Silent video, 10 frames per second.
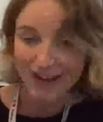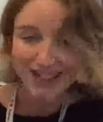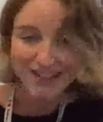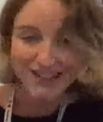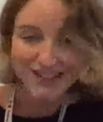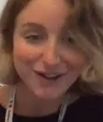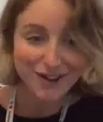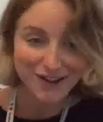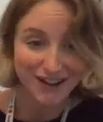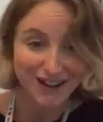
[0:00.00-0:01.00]

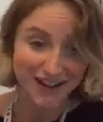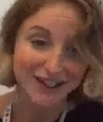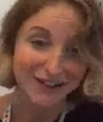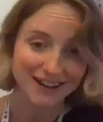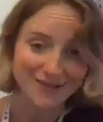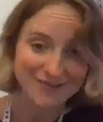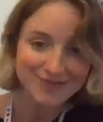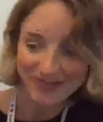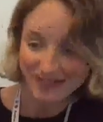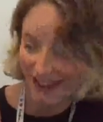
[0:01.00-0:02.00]
zone are you in
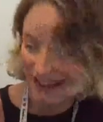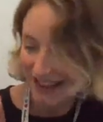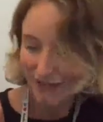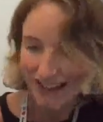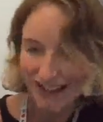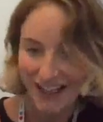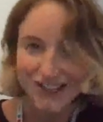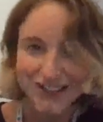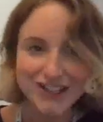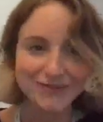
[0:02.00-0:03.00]
is
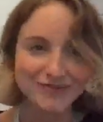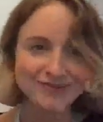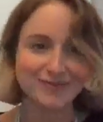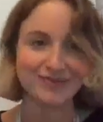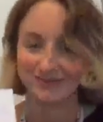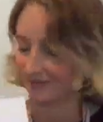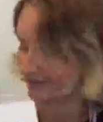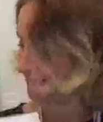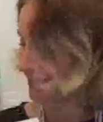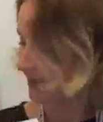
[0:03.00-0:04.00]
finished.
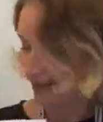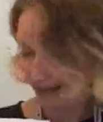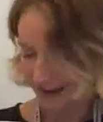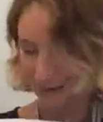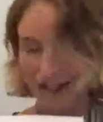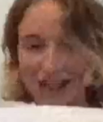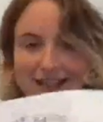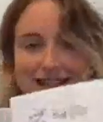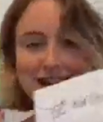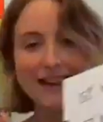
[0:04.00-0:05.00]
I'm going to
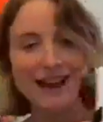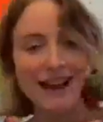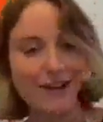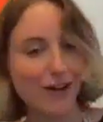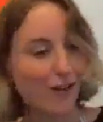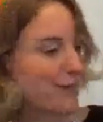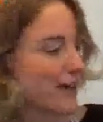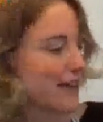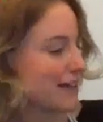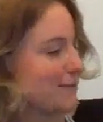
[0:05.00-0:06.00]
tick that off my
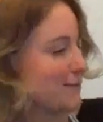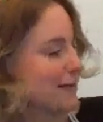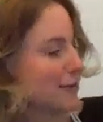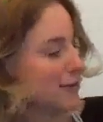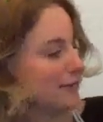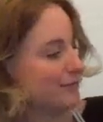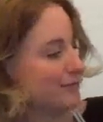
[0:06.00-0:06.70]
timetable.